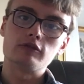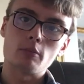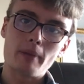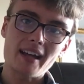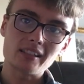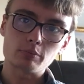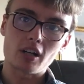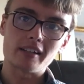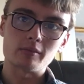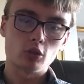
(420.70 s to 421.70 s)
for a better
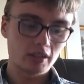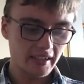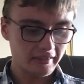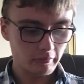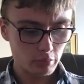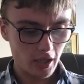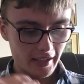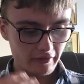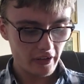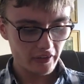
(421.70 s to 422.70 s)
price, a more decent
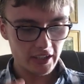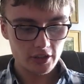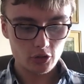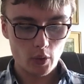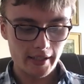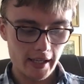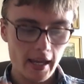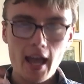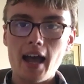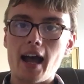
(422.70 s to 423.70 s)
price, 15 to 20,
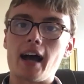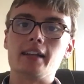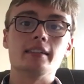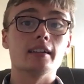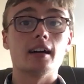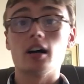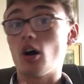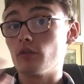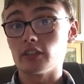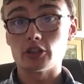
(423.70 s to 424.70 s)
and uh,
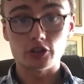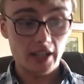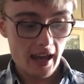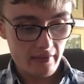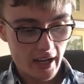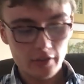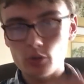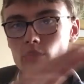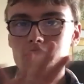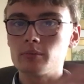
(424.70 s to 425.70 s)
hopefully I should get that.
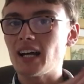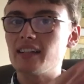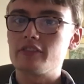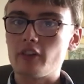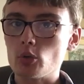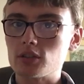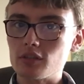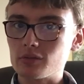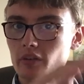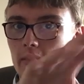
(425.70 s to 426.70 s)
Do some nice
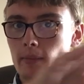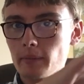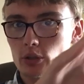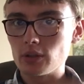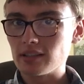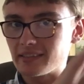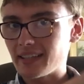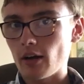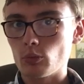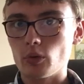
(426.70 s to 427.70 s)
photos with it, maybe do a little
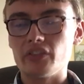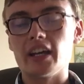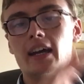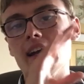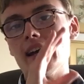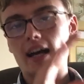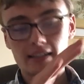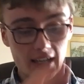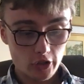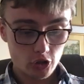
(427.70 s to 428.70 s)
setup with it,
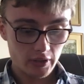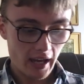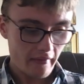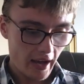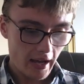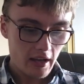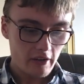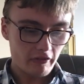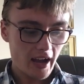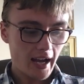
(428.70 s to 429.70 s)
and yeah, I should get that.
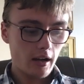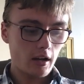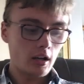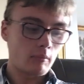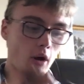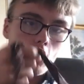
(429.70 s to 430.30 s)
That um,